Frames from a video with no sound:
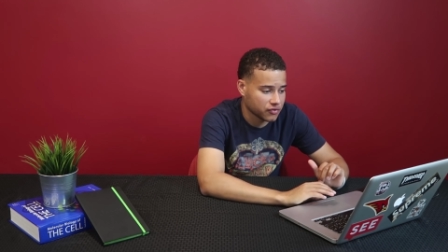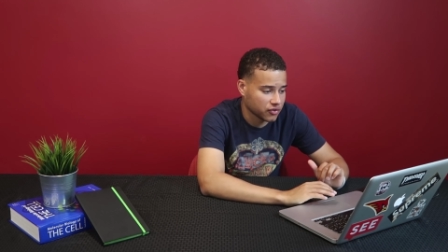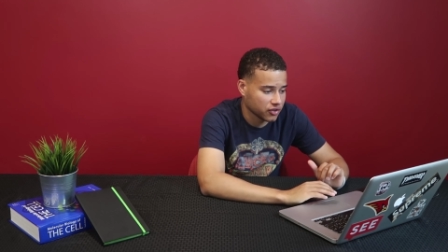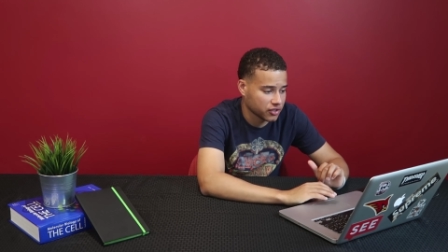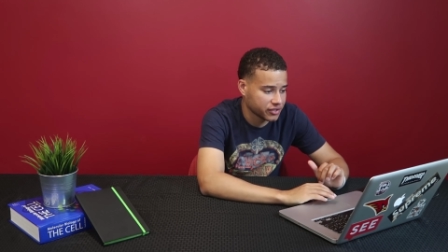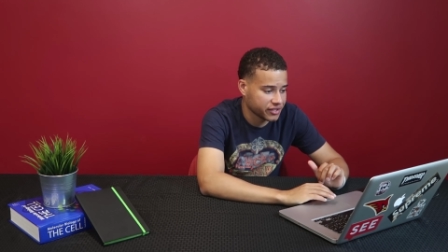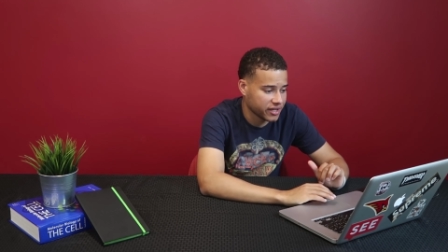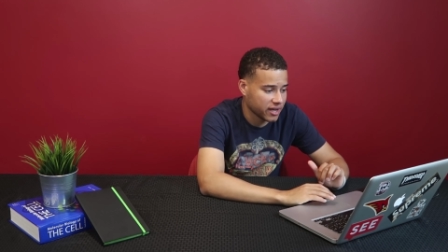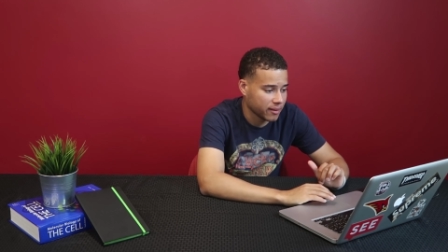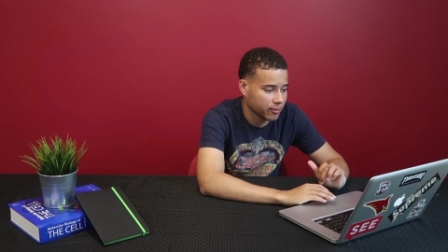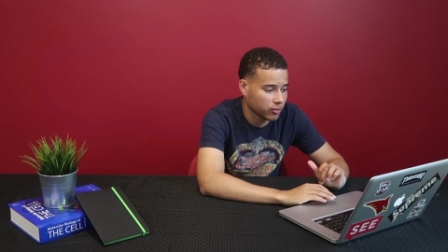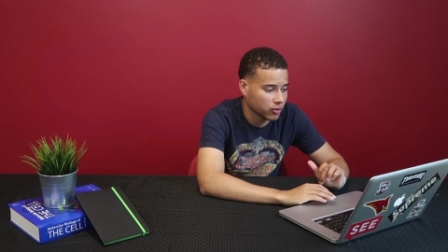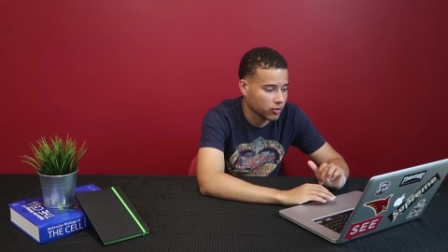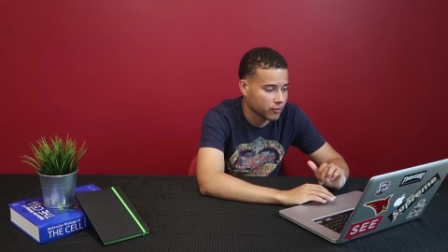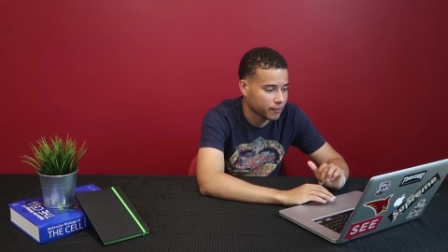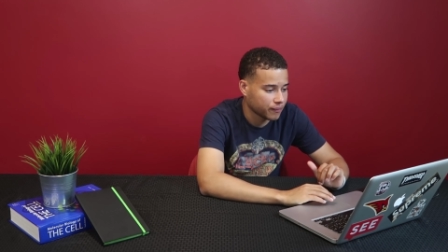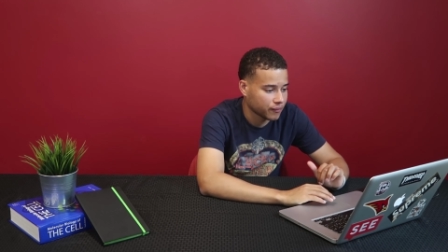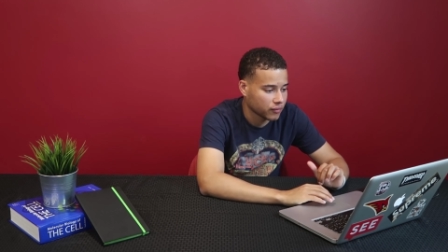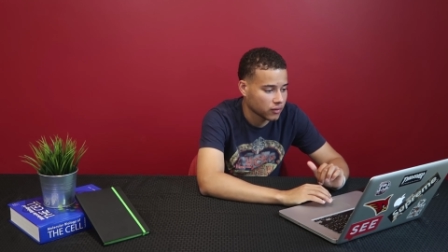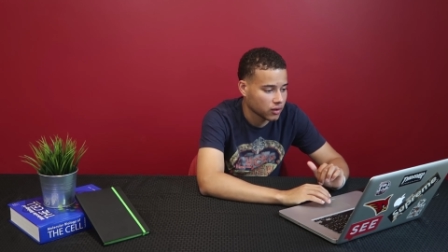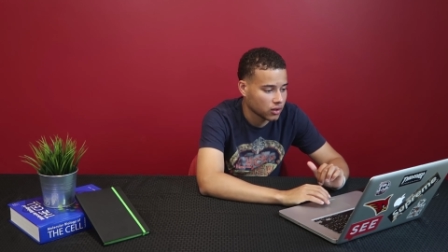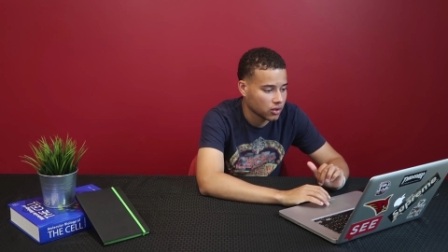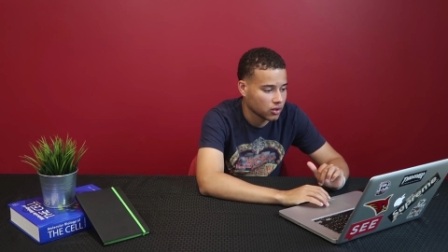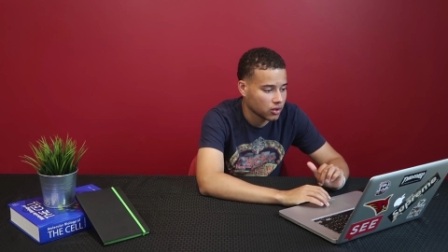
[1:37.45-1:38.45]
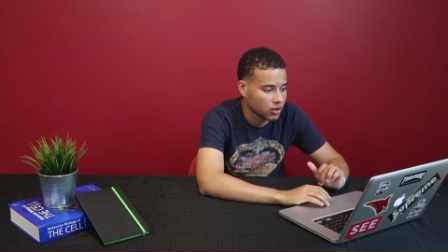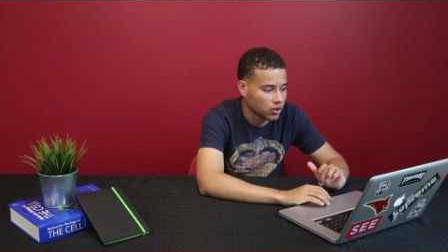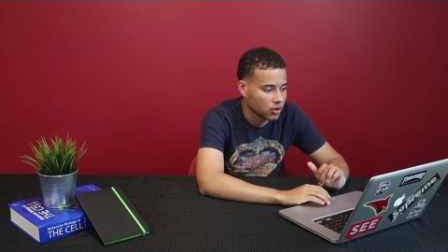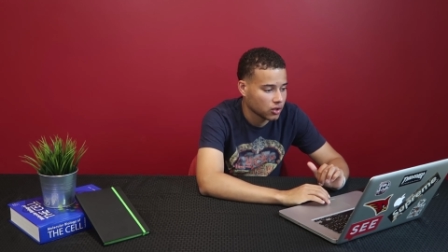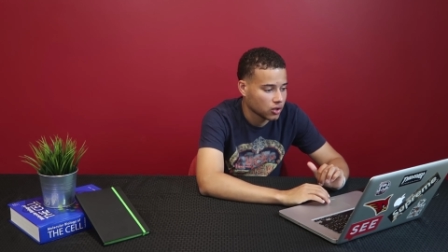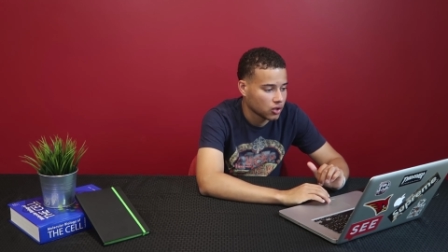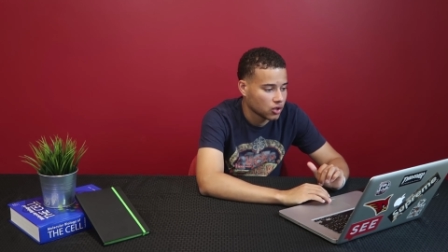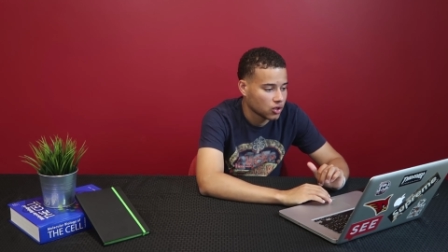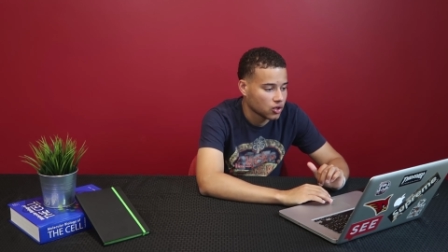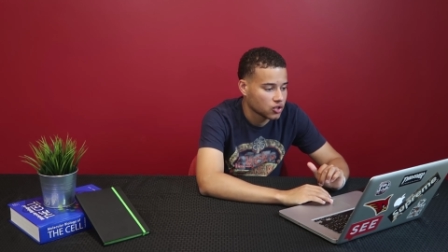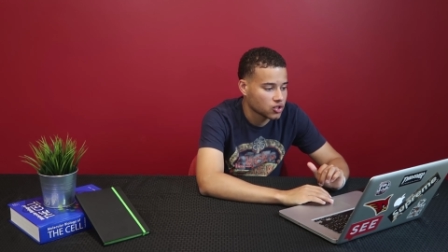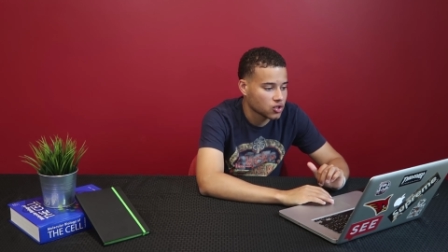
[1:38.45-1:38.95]
for example.
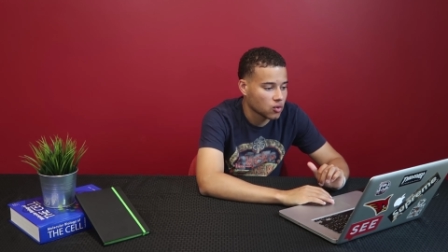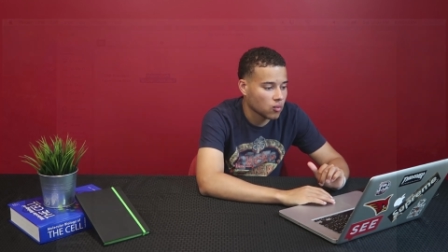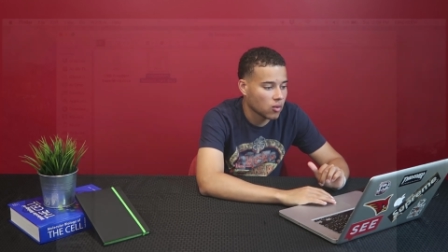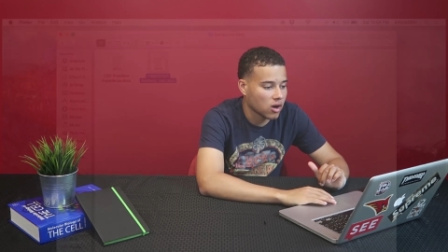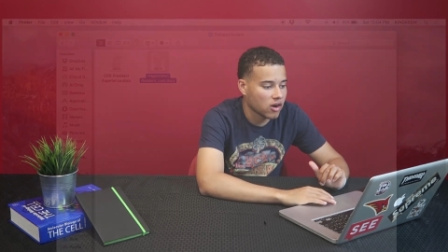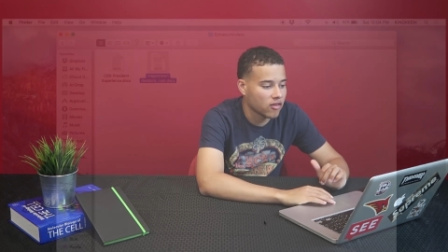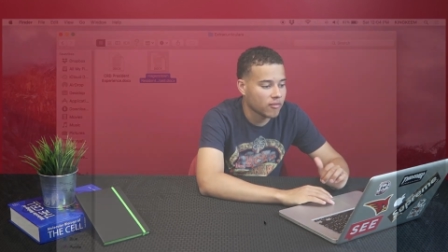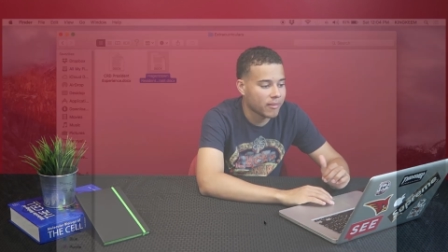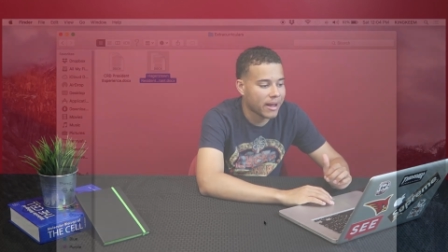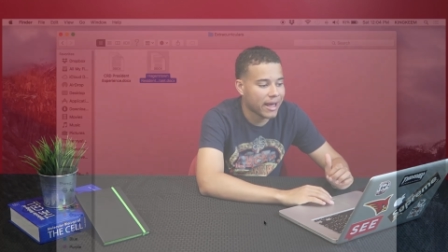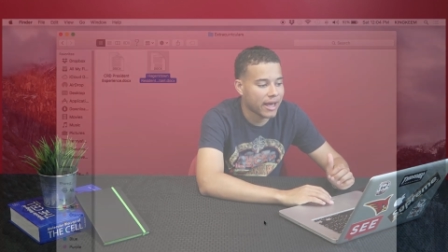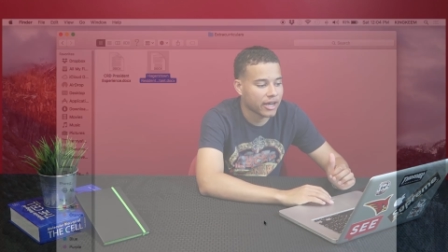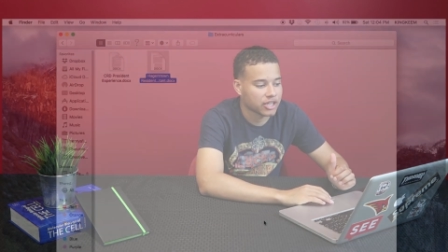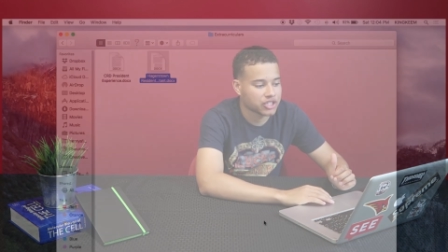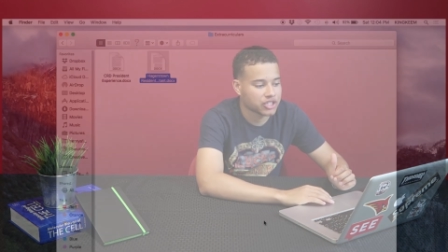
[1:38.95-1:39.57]
So one of my